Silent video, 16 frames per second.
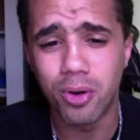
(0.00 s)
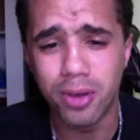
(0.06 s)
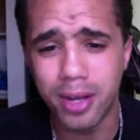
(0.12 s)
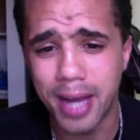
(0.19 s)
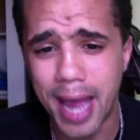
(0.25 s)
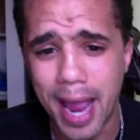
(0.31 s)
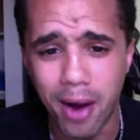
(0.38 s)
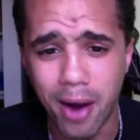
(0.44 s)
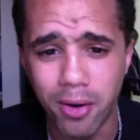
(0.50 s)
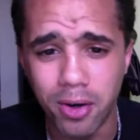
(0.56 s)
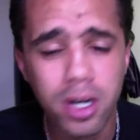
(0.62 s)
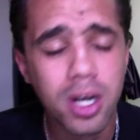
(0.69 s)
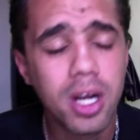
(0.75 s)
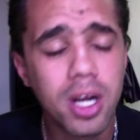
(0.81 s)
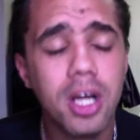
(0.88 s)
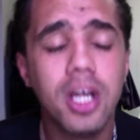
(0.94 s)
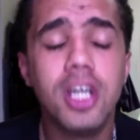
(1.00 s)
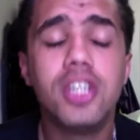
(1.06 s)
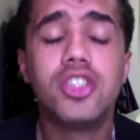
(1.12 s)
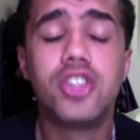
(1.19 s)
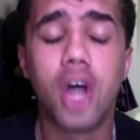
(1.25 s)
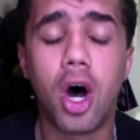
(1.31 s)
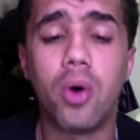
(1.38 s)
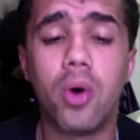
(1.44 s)
than an hour.
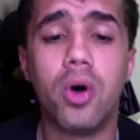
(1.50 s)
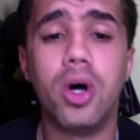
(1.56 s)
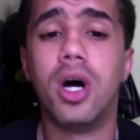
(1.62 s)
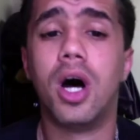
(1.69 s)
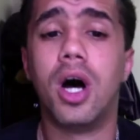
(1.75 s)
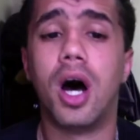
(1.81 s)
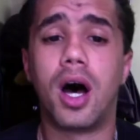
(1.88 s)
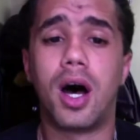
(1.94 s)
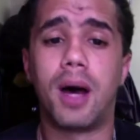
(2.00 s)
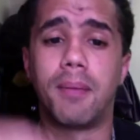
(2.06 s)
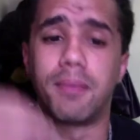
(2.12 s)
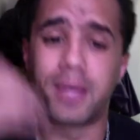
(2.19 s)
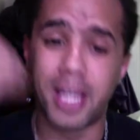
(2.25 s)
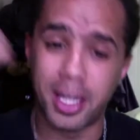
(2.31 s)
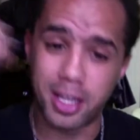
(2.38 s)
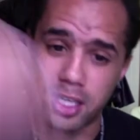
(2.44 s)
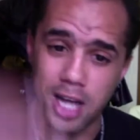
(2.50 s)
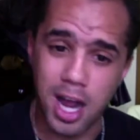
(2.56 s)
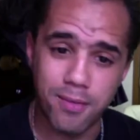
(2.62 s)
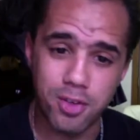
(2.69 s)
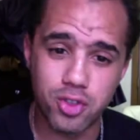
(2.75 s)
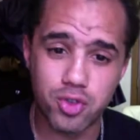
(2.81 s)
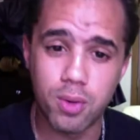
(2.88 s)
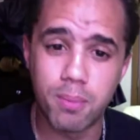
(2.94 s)
So get the
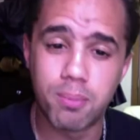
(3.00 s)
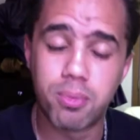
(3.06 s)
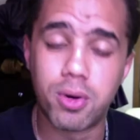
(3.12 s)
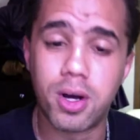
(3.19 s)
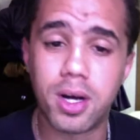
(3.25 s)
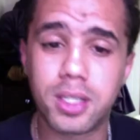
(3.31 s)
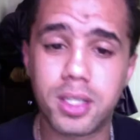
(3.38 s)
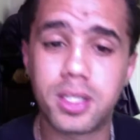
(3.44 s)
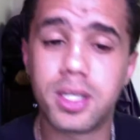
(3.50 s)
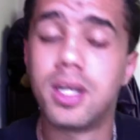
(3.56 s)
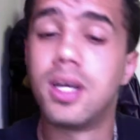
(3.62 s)
conference room booked,